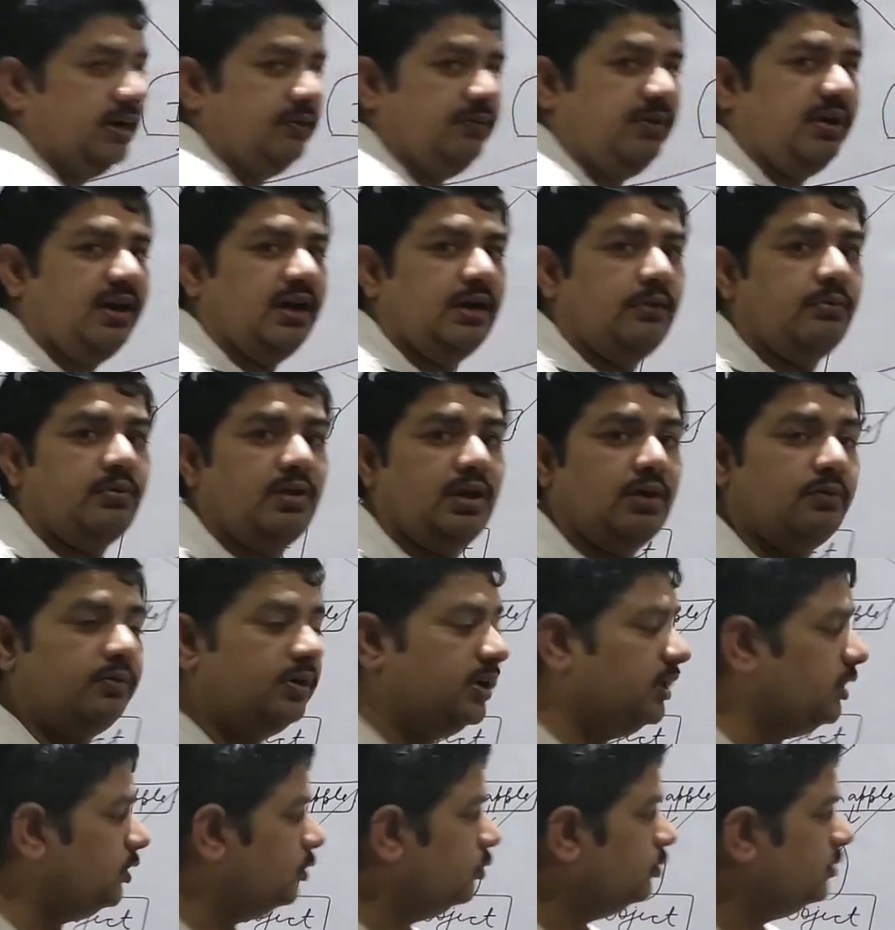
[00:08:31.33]
that we have
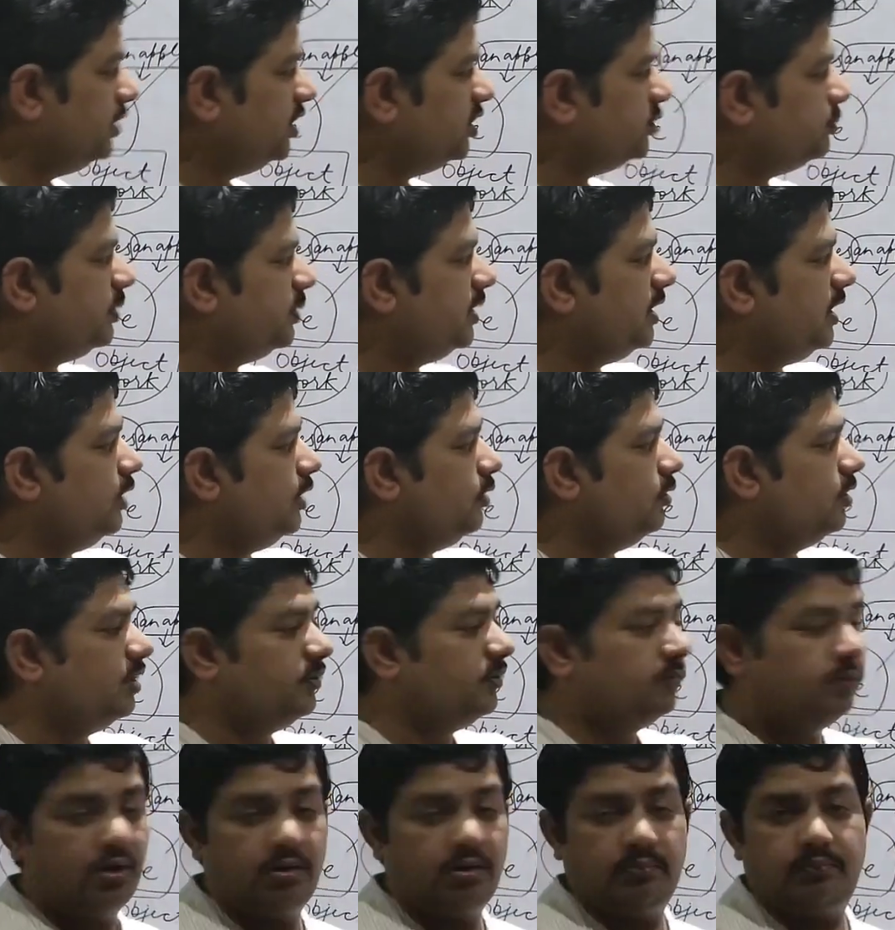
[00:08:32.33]
given to this
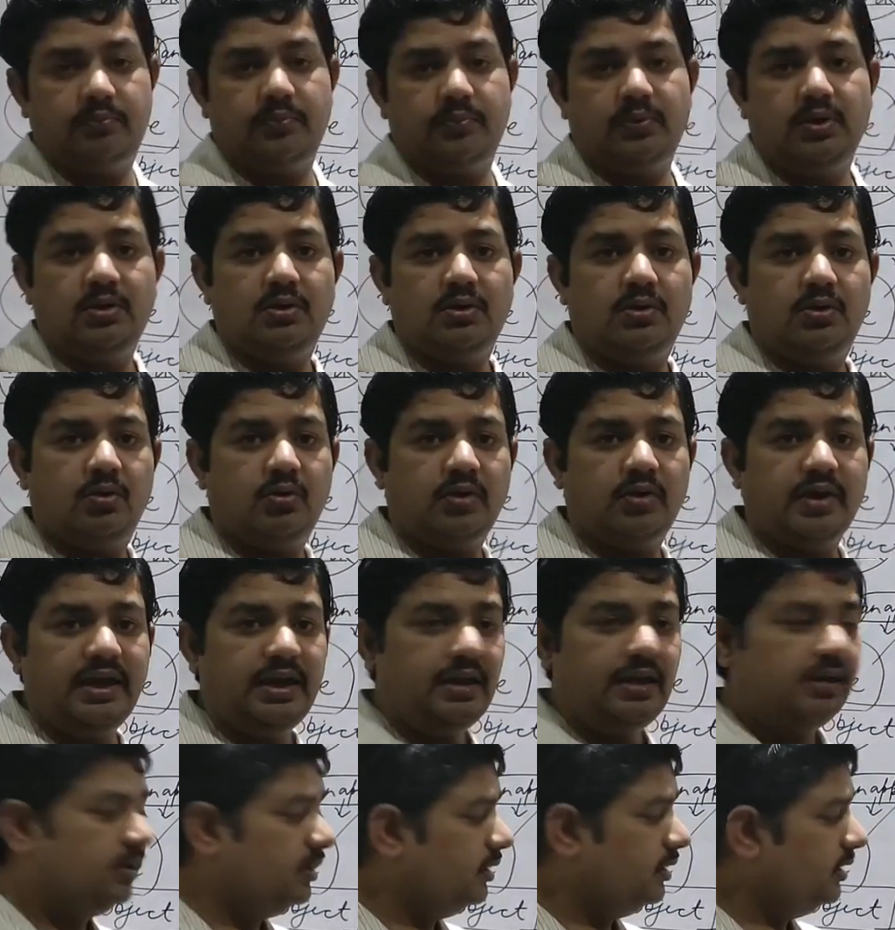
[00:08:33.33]
particular verb.
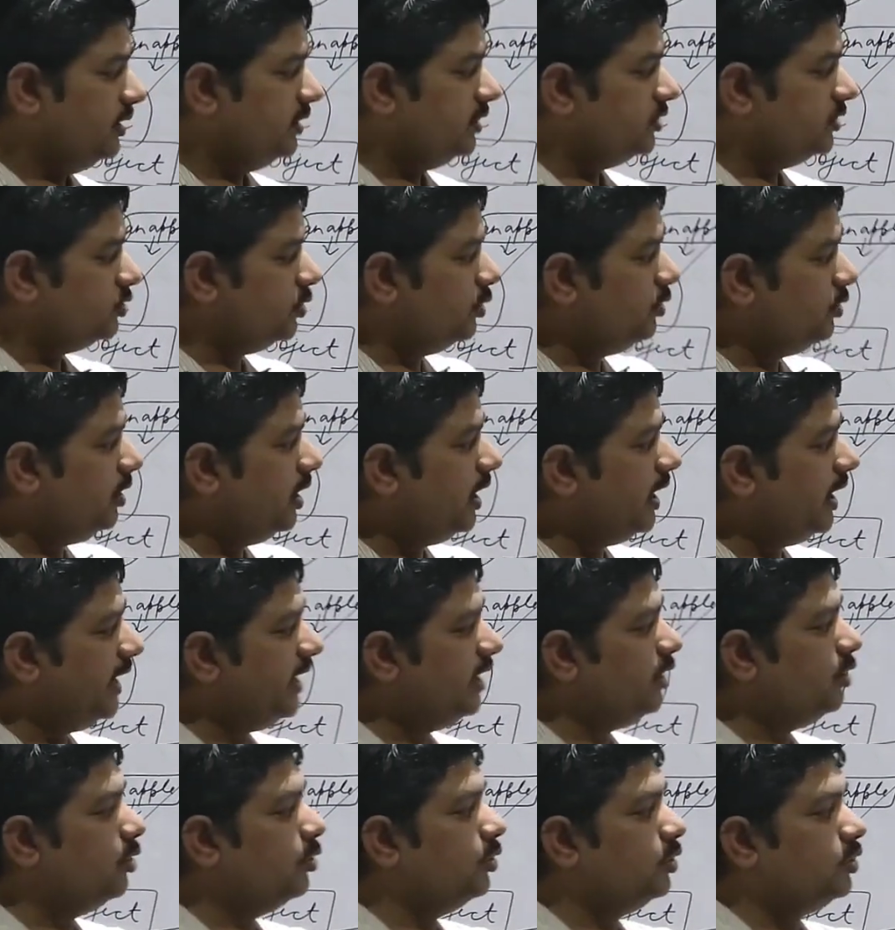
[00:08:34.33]
Okay, so
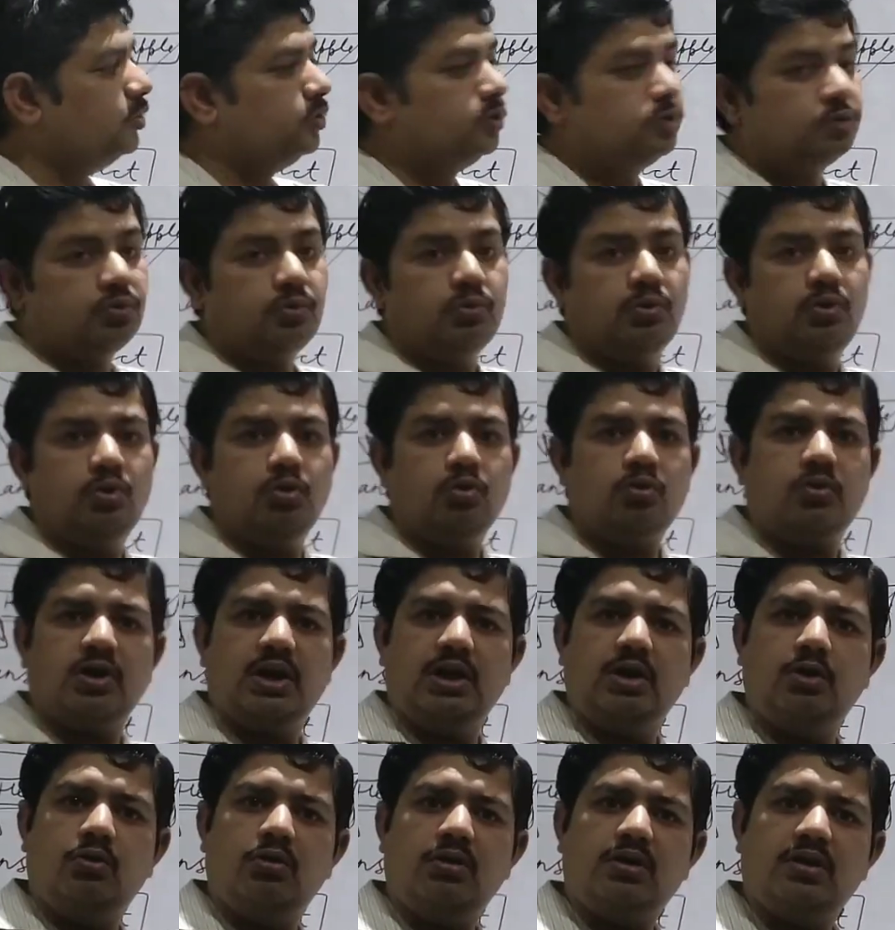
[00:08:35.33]
I go to school. You
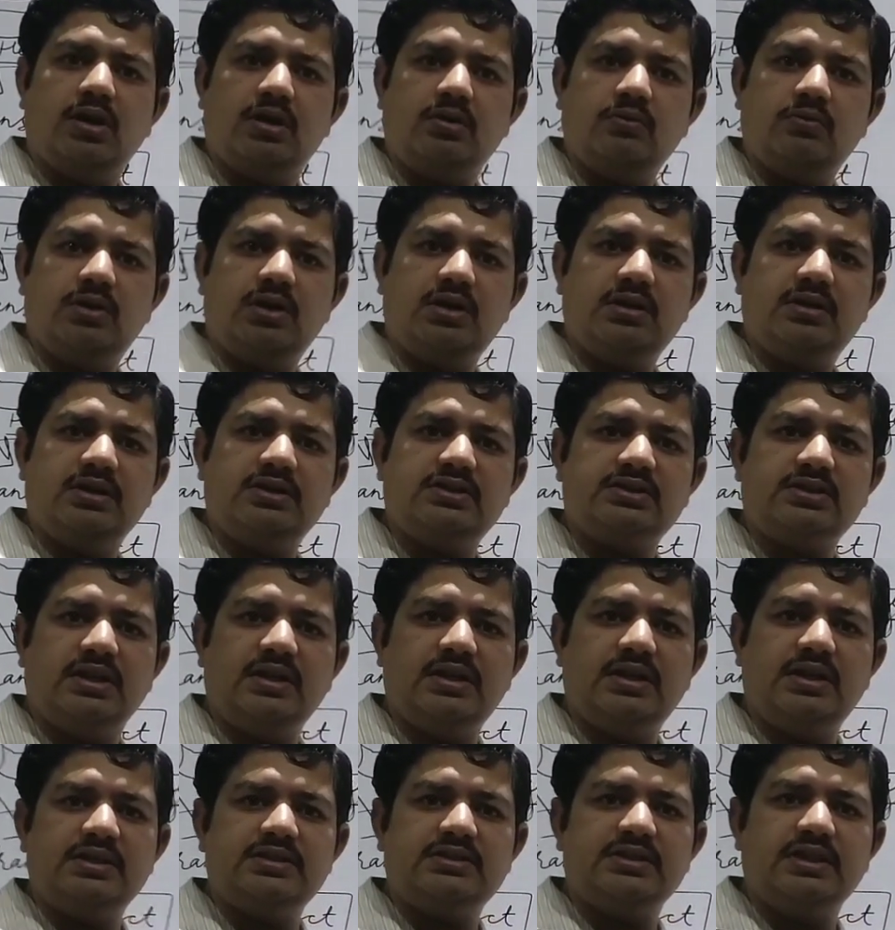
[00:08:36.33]
cannot convert this
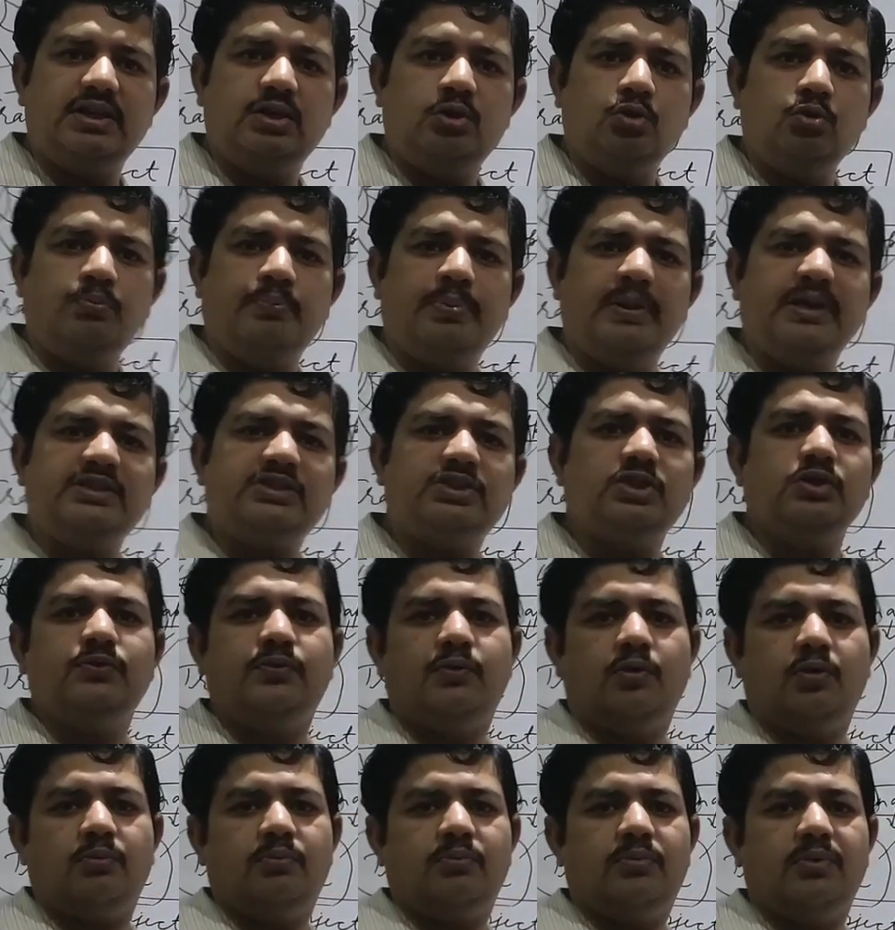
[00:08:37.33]
sentence into passive
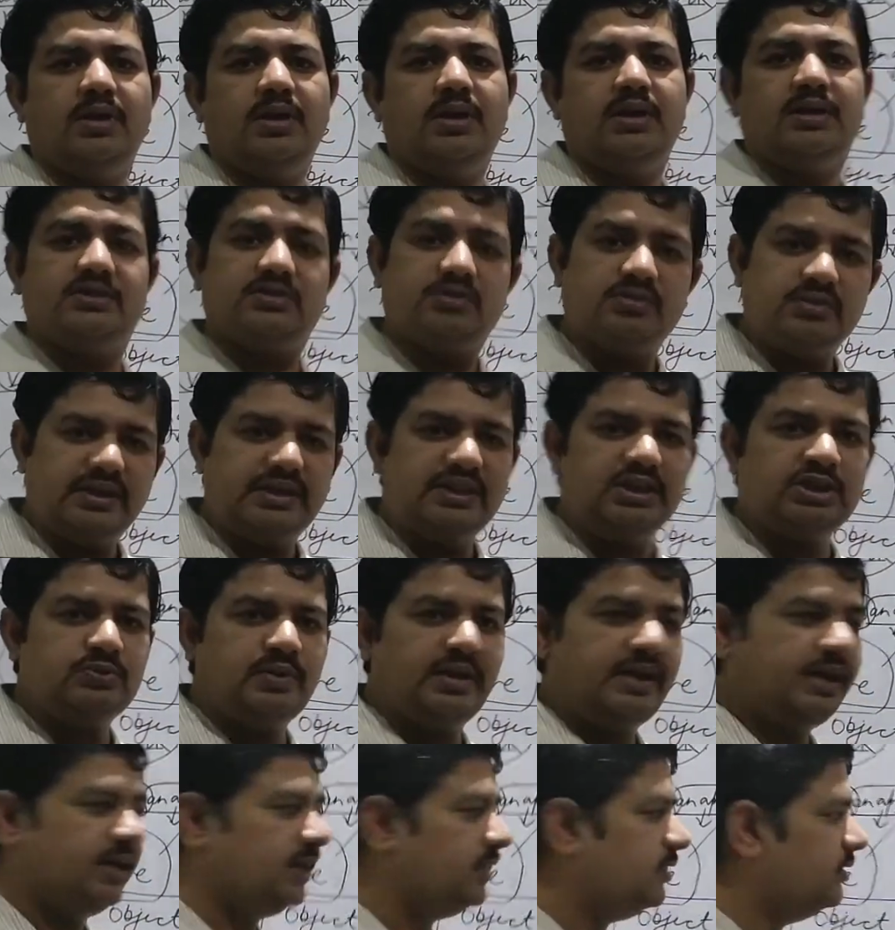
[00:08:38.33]
form. So that is
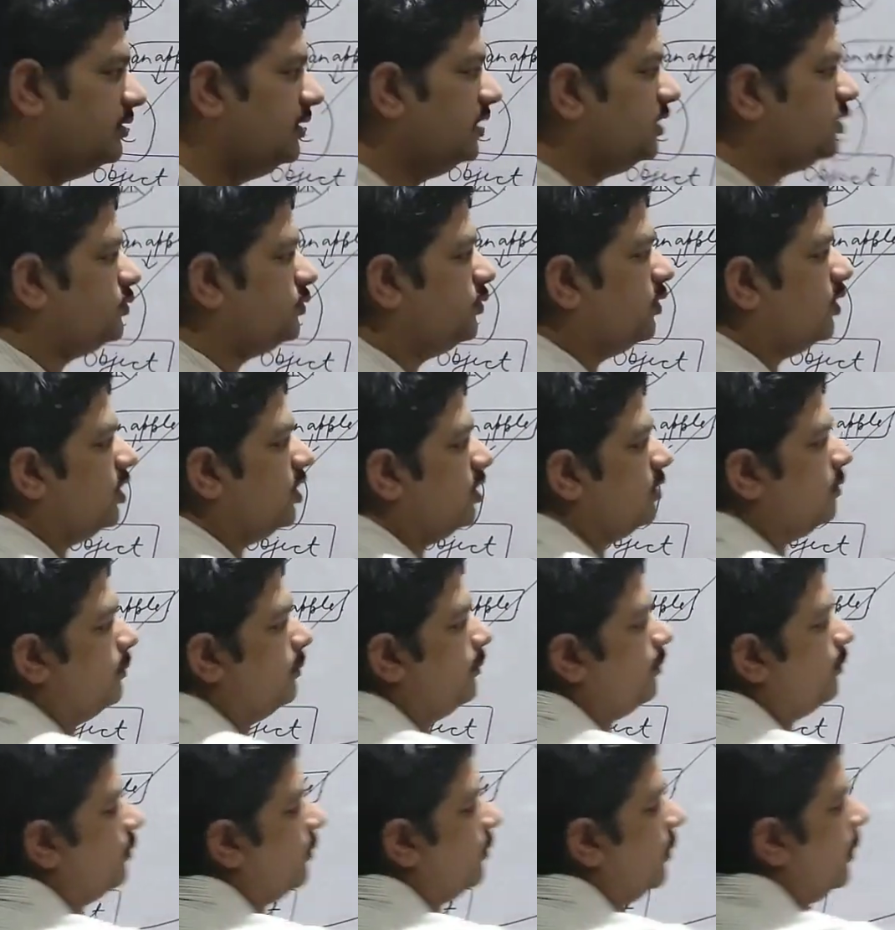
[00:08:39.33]
why this verb,